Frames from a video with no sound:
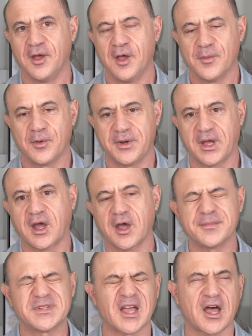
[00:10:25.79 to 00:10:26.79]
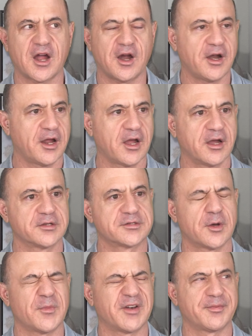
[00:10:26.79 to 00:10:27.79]
But when it comes to hiring
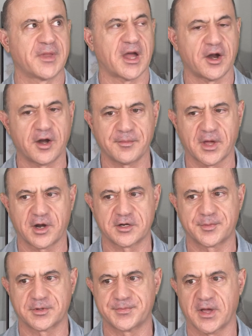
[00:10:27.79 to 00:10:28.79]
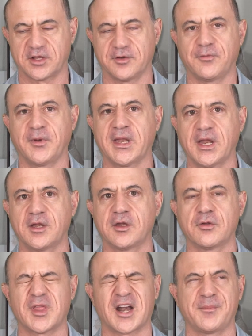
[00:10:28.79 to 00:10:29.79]
someone from the hiring manager perspective, we need to
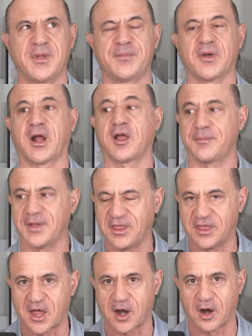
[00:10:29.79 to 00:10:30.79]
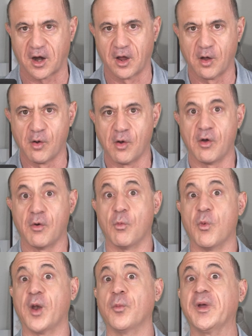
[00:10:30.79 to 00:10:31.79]
know that our people are going to be there
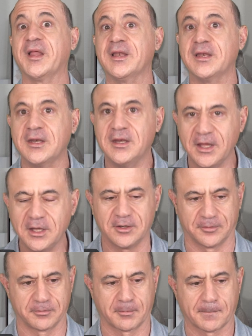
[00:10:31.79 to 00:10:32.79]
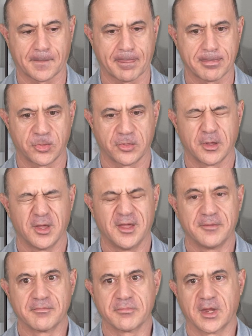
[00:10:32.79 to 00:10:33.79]
when we need them.
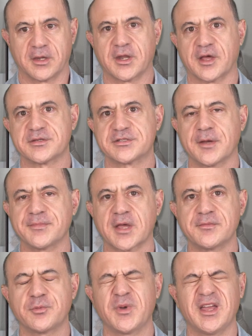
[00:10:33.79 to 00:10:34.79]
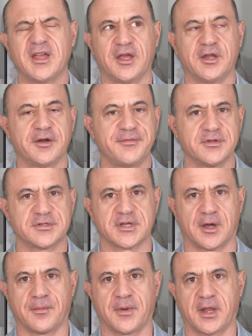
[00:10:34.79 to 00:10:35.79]
Now, sometimes we interview
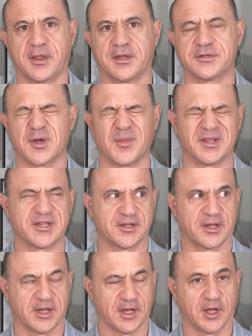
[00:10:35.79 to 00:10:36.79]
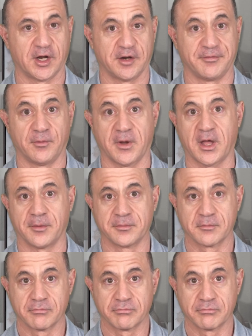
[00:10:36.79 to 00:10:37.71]
someone and then someone says in the interview, well,